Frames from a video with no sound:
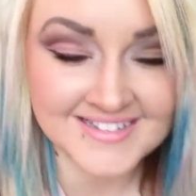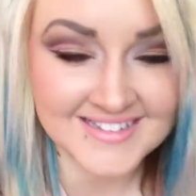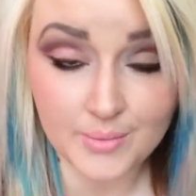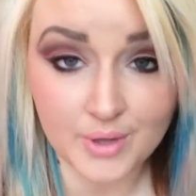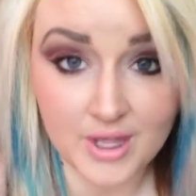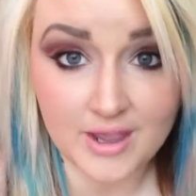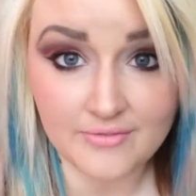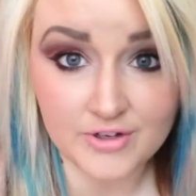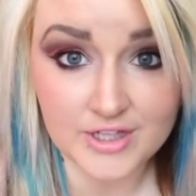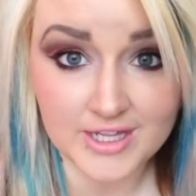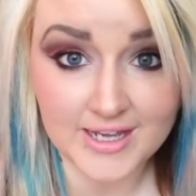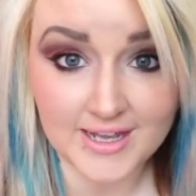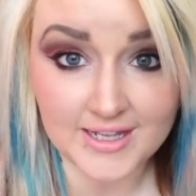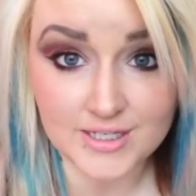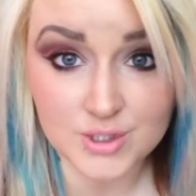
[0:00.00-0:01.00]
Well, everything
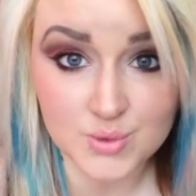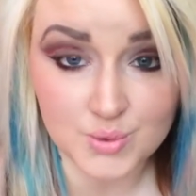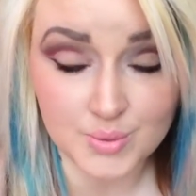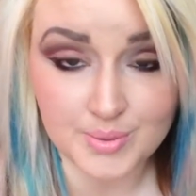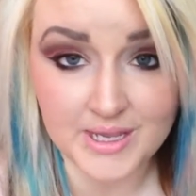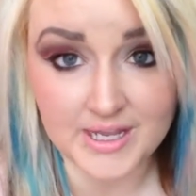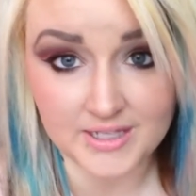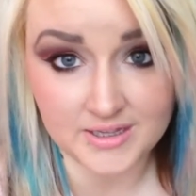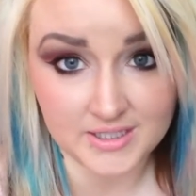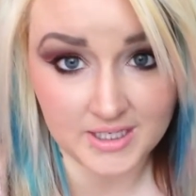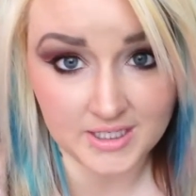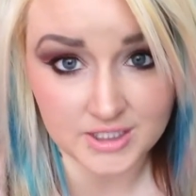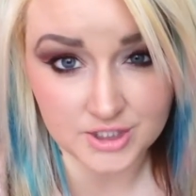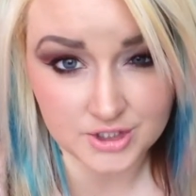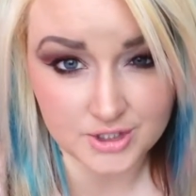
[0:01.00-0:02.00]
I use will be in the
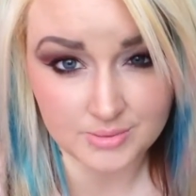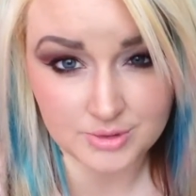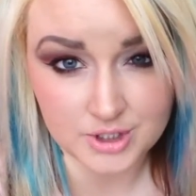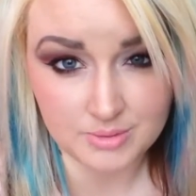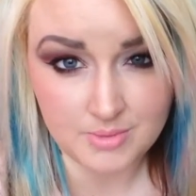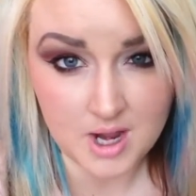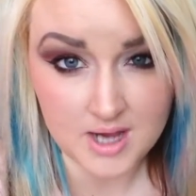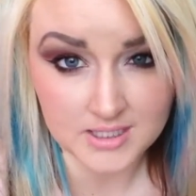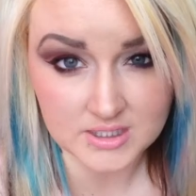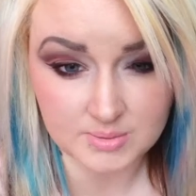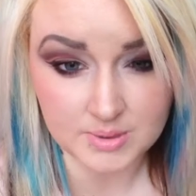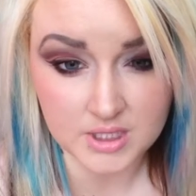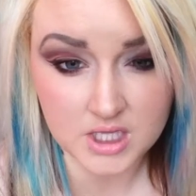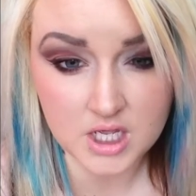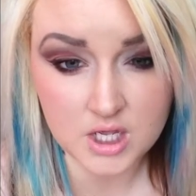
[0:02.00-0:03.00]
description box
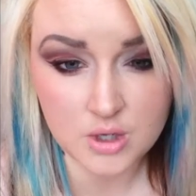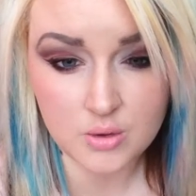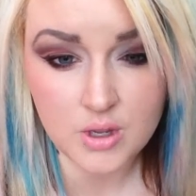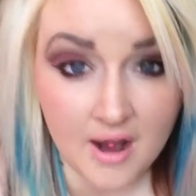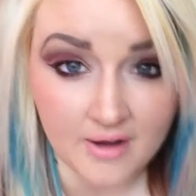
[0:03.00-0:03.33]
below.